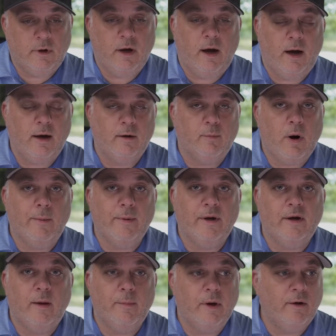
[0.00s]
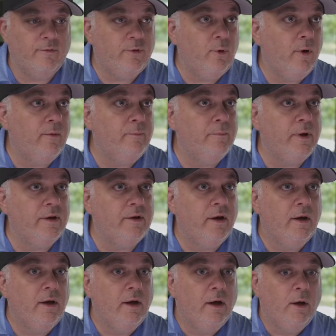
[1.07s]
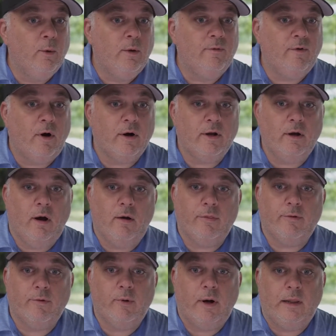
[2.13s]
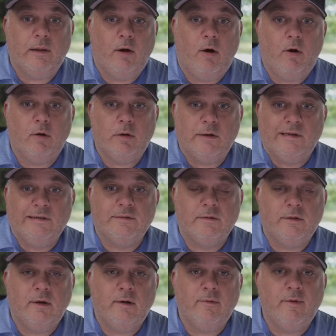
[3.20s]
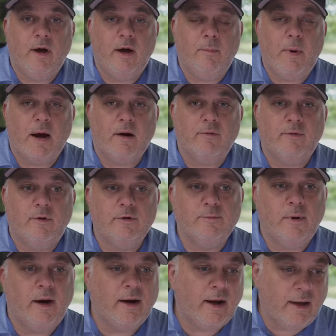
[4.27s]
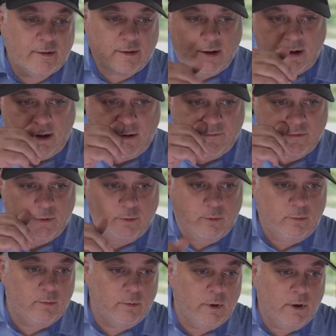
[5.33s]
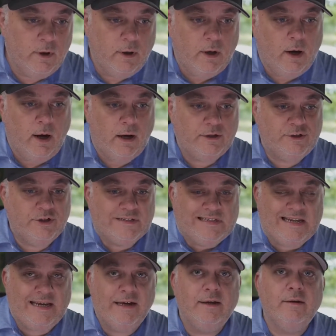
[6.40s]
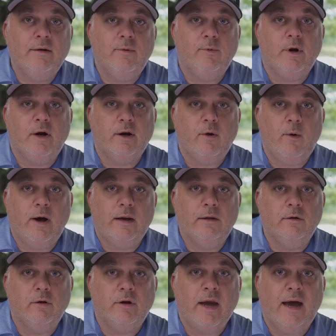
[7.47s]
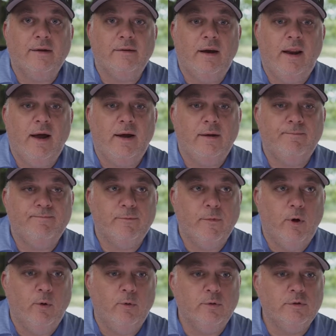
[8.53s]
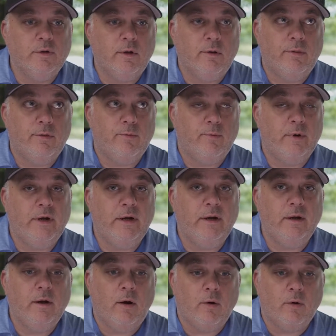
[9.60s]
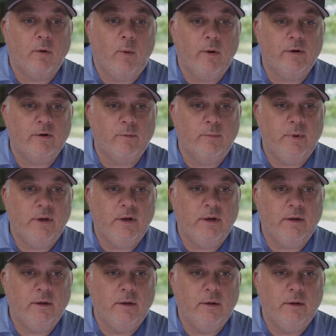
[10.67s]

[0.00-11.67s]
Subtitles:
It'll probably end up being a few of them, but we've already gone through a long list of microphones, but I got a few just in that we're going to go ahead and look at today. Those 3 are going to be